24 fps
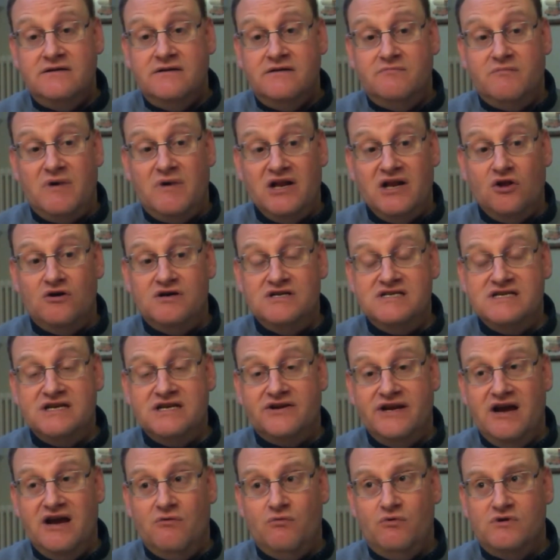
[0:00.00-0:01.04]
my law
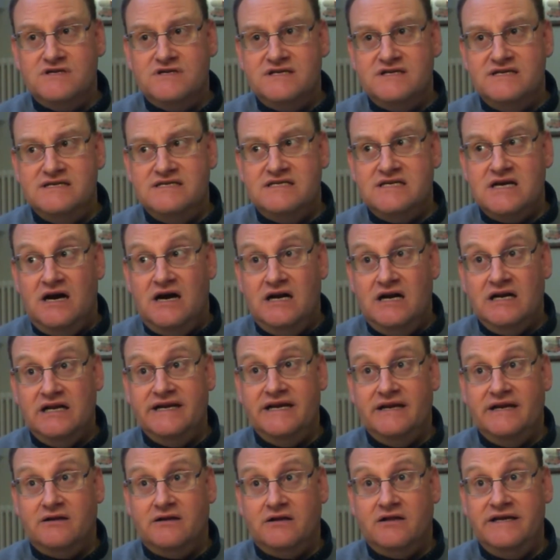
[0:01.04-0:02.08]
degree, I wasn't
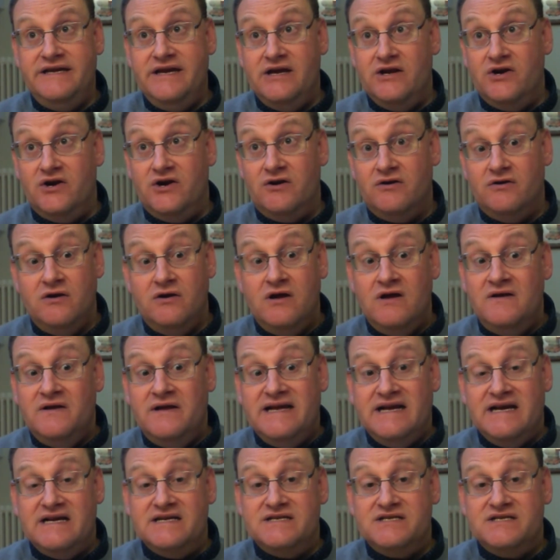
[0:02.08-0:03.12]
entirely clear
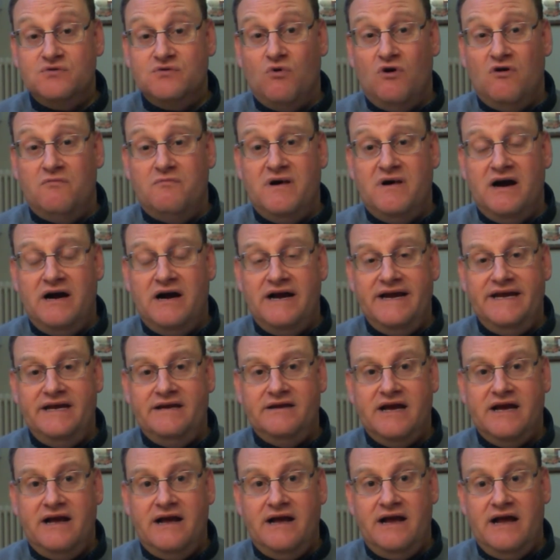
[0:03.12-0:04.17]
as to what
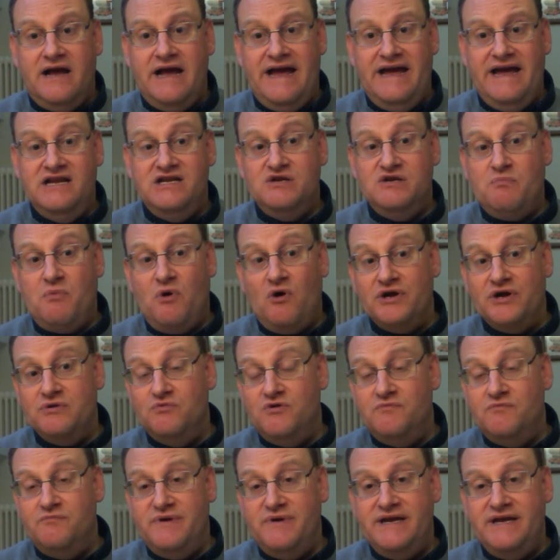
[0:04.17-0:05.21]
my end point
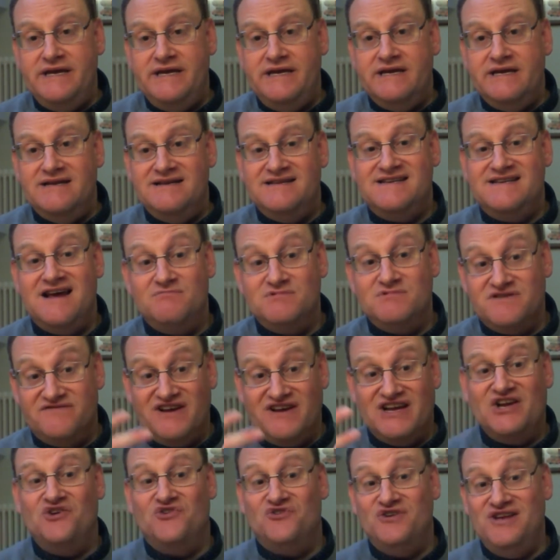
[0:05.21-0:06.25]
would be in terms of a
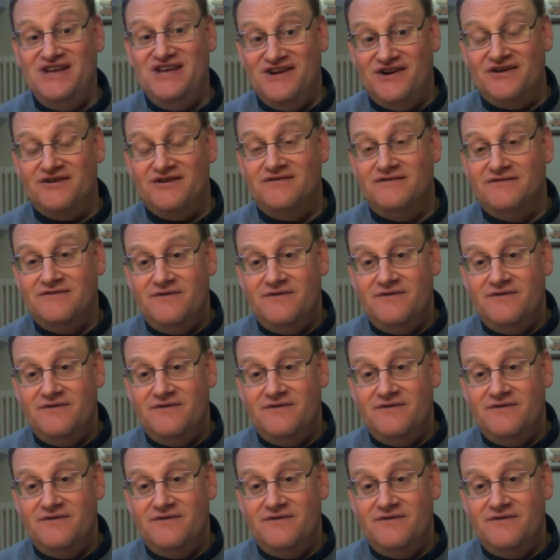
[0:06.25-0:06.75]
career.